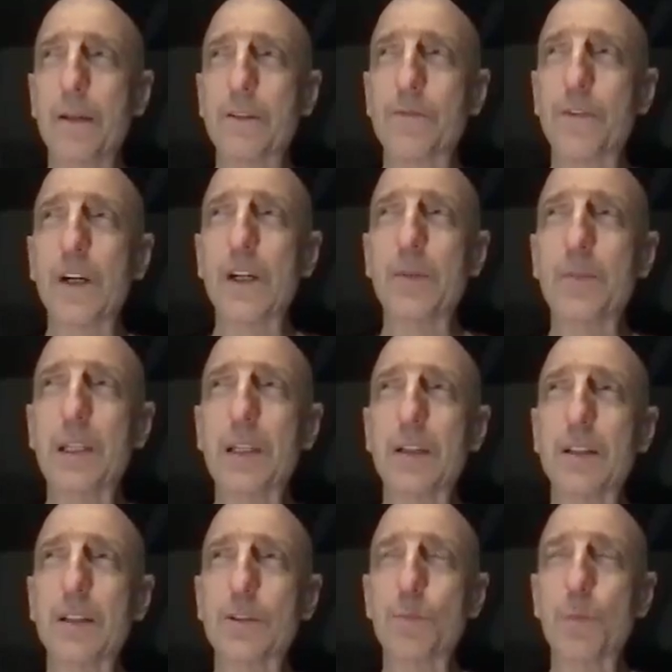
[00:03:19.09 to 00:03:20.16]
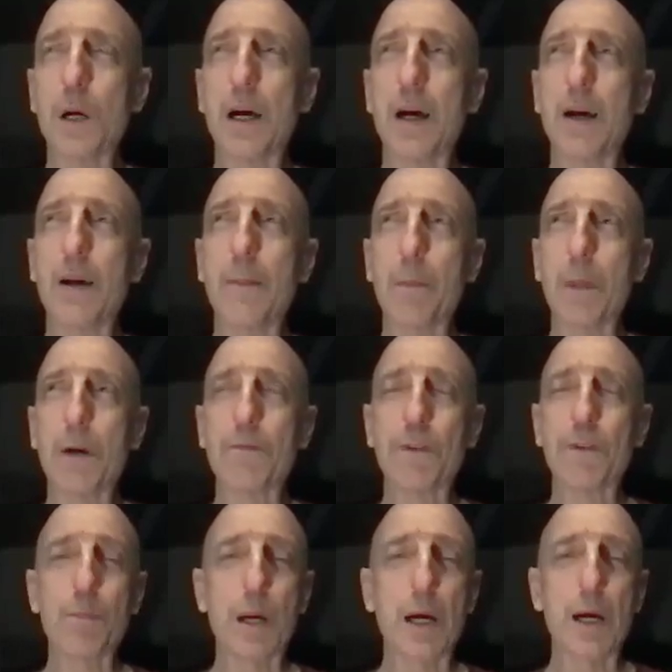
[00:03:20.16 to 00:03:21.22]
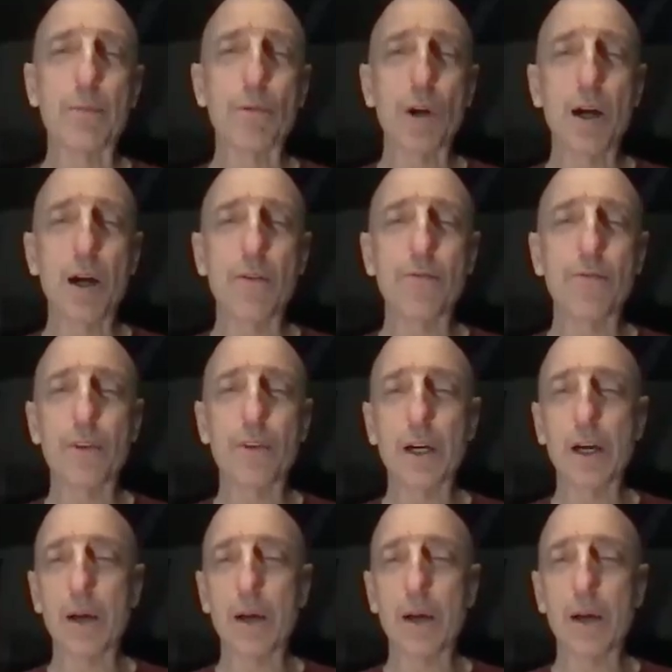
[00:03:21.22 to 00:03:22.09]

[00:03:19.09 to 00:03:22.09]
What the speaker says: it's funny because my friend Bob Ruff,